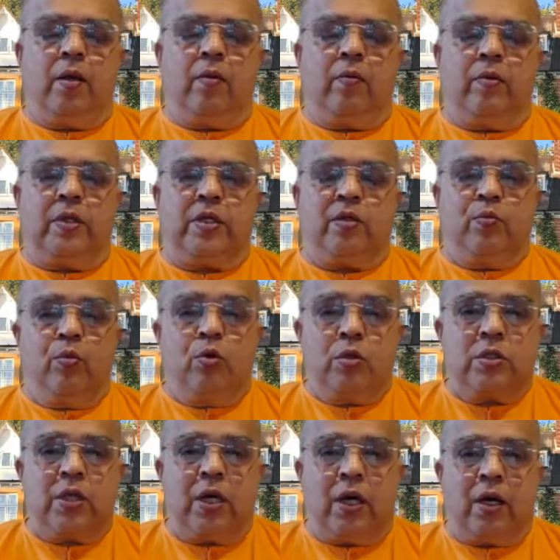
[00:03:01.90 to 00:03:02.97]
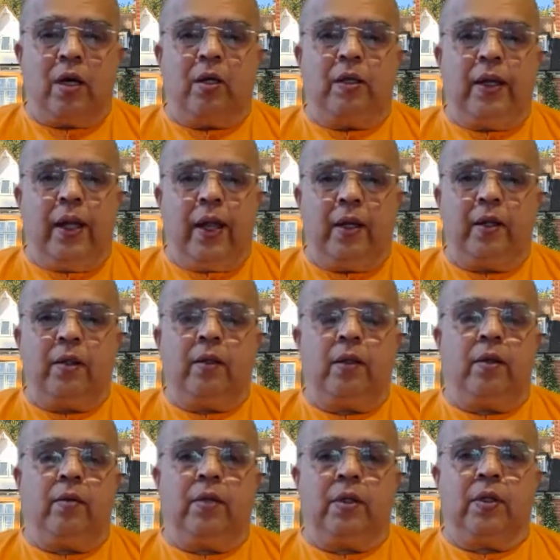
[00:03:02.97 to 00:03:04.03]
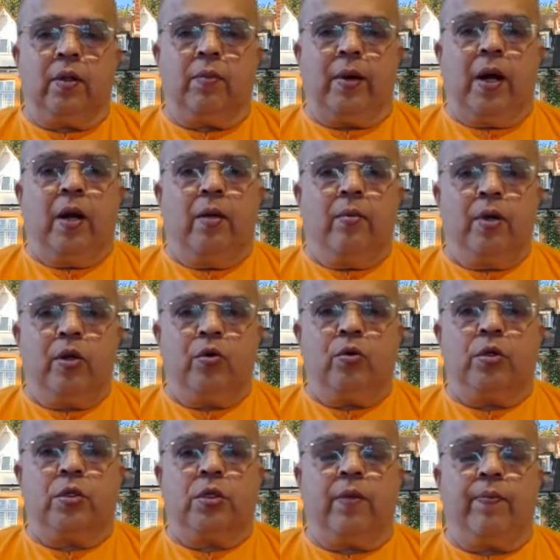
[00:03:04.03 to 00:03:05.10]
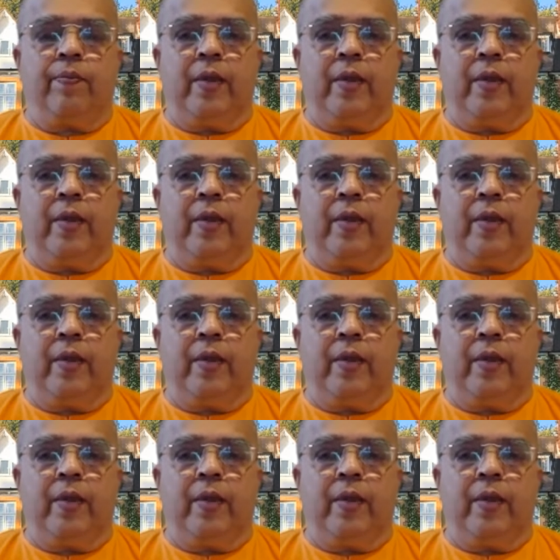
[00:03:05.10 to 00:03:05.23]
which is more subtle than even the Pranamaya Kosha.